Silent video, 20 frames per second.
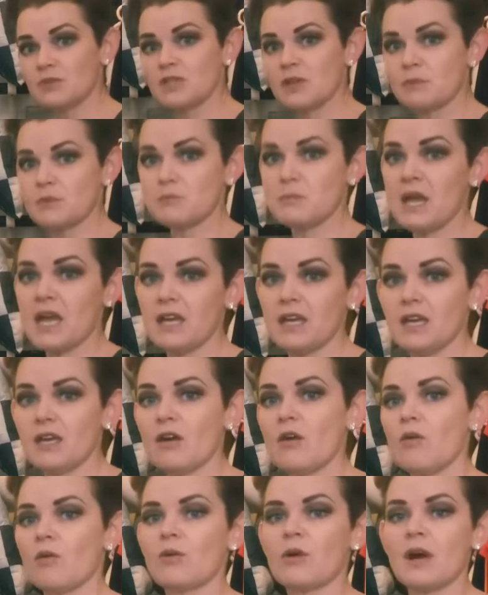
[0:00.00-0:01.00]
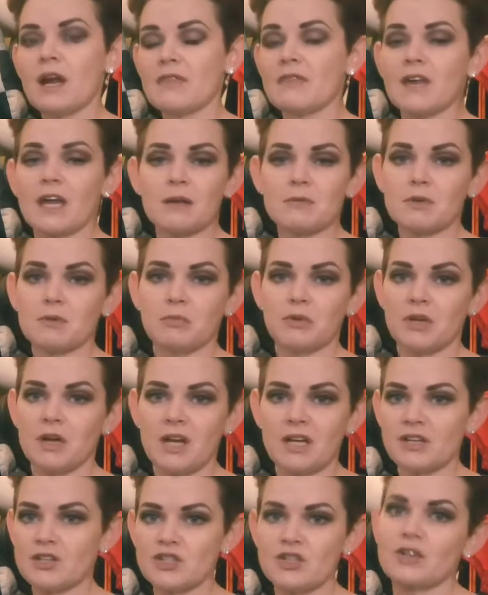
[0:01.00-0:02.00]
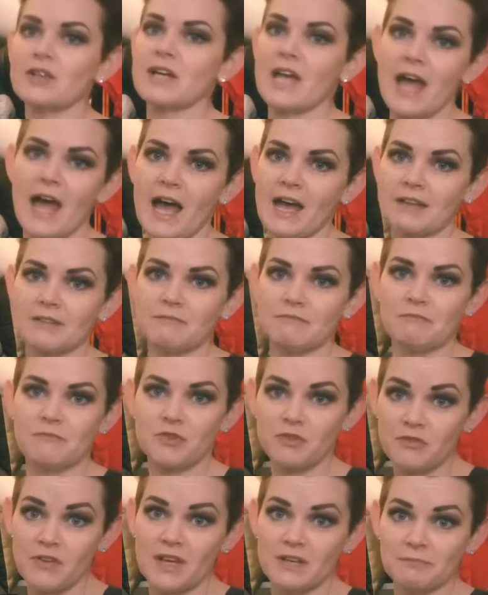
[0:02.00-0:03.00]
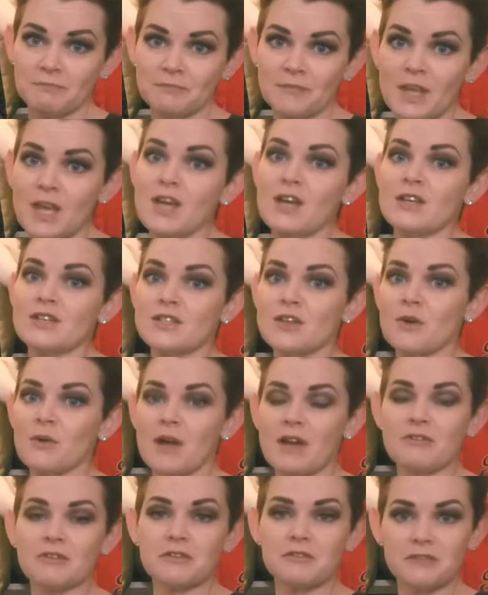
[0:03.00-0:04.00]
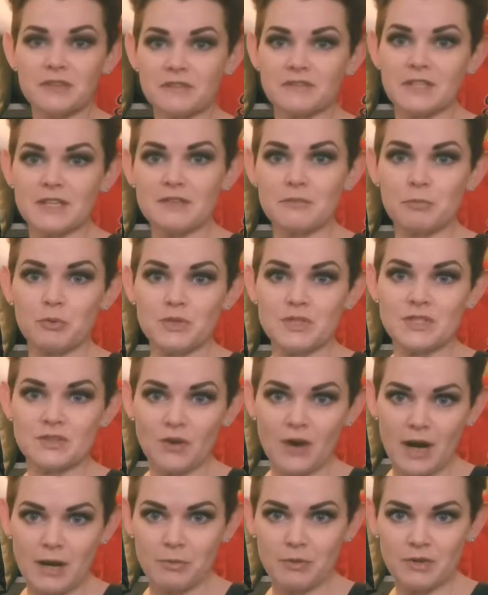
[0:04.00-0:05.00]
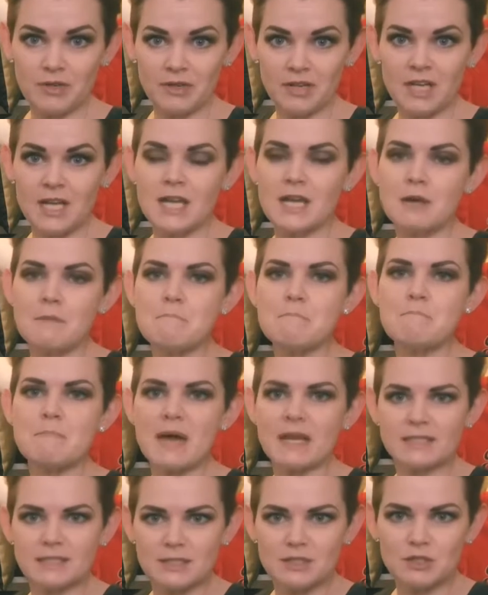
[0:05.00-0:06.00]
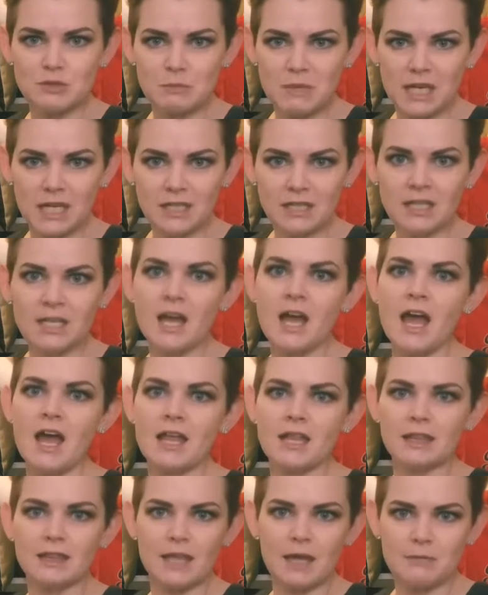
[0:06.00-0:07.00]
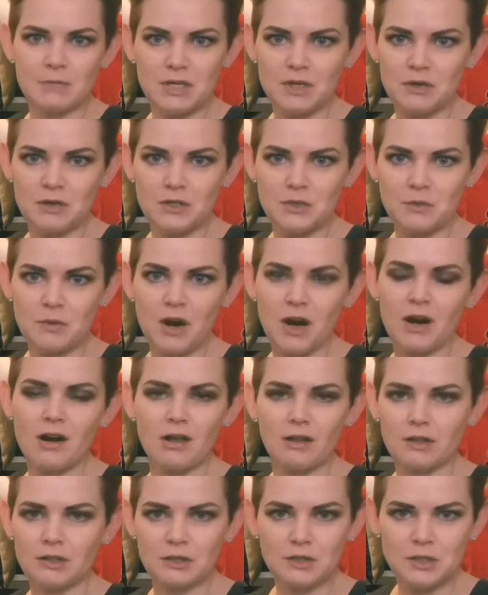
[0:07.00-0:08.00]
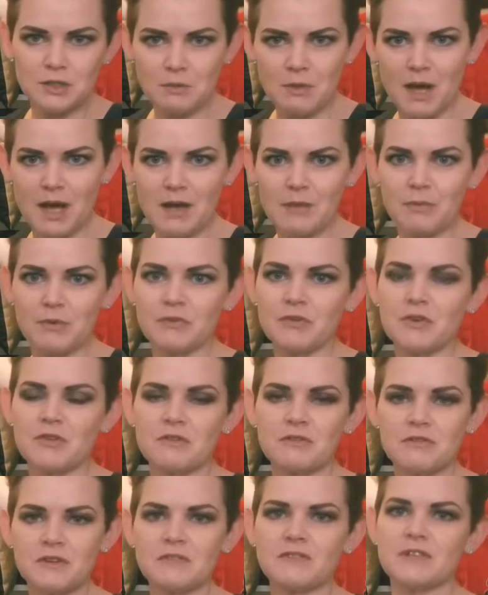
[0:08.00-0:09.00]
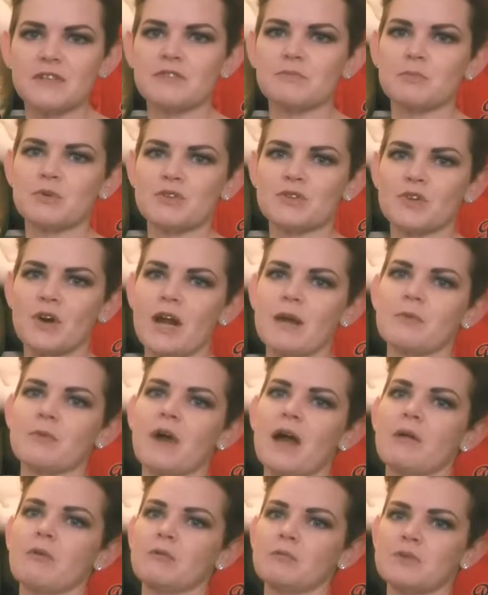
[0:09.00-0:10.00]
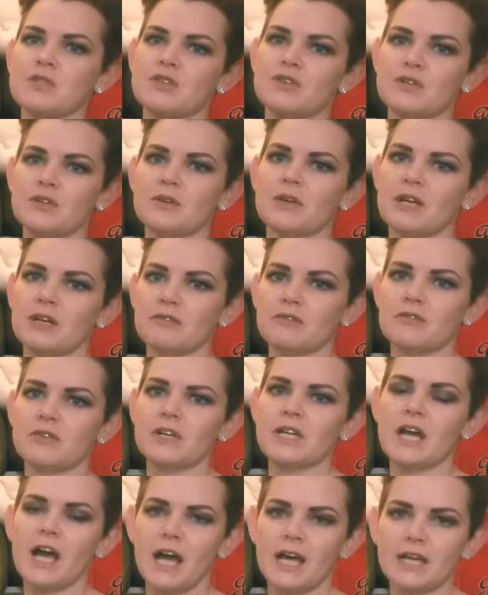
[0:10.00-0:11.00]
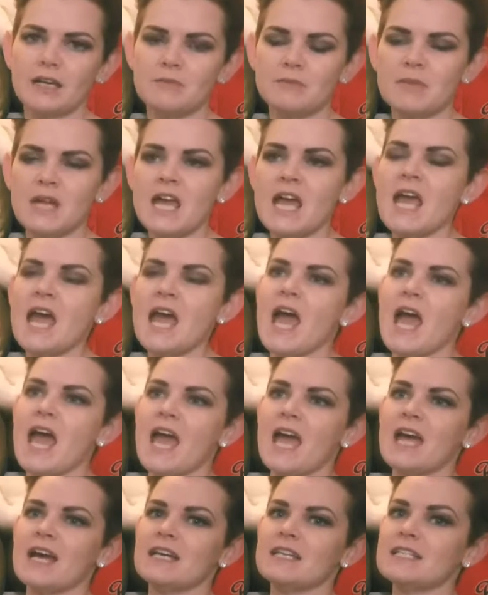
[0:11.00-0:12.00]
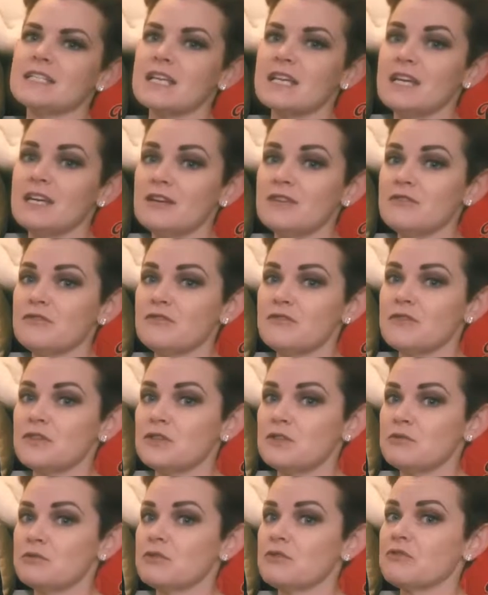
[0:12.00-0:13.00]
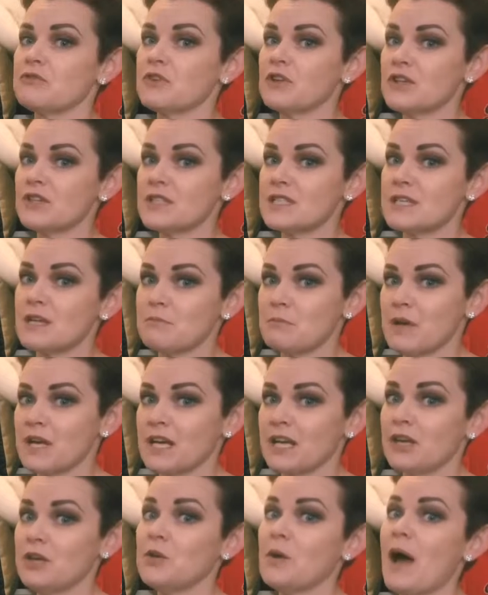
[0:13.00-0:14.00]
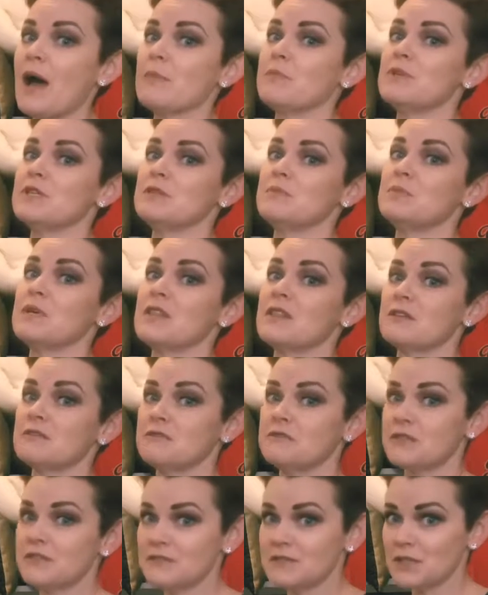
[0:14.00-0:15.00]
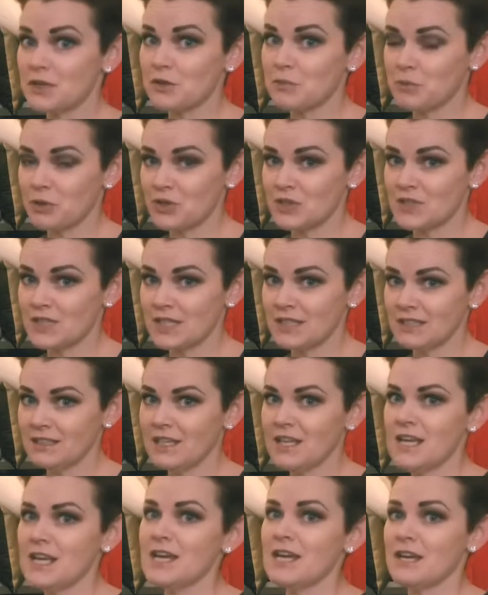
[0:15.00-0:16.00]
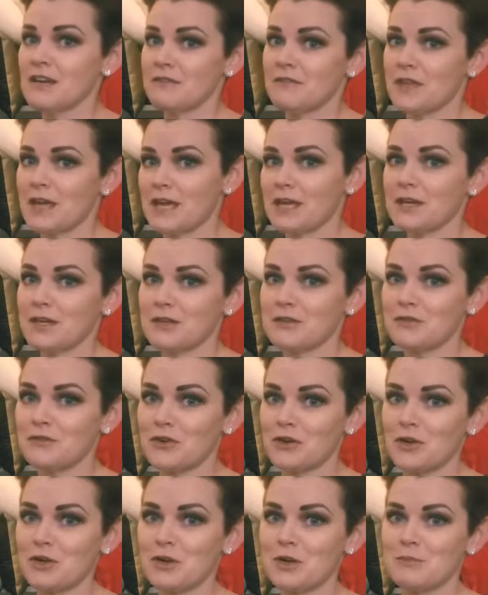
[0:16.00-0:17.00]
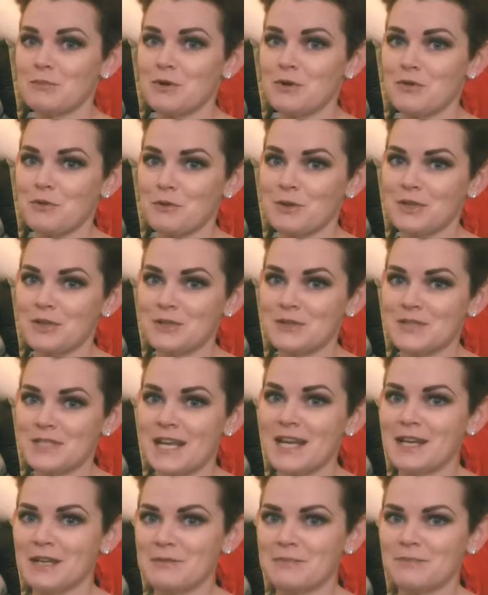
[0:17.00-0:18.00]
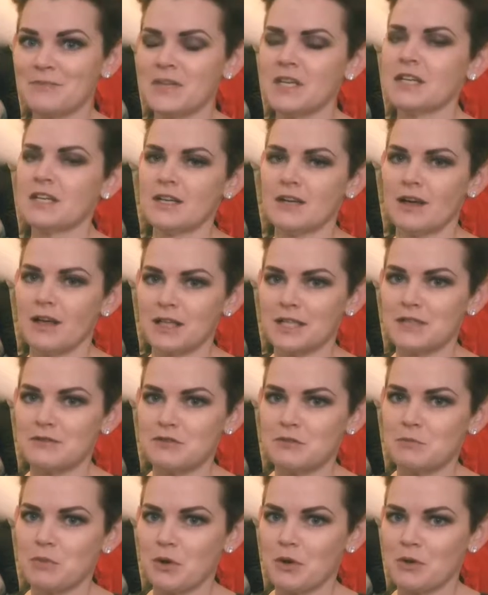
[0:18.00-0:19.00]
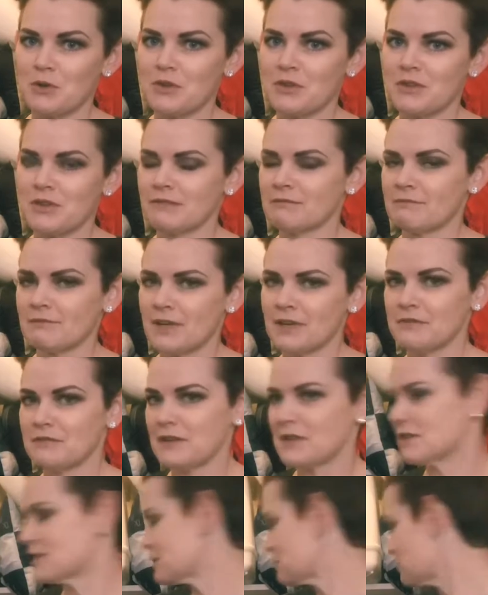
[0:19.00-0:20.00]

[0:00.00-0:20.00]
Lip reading: which I'll be making, or I think I'm going to put on a shirt and a hat for fun. So every 50th subscriber, message me, let me know who you are, I'll look you up. If you're the 50th subscriber, I will be sure you get a free item. And if you referred somebody who happened to be the 50th person, if they can confirm you're the one who sent them, I'll give you both a fun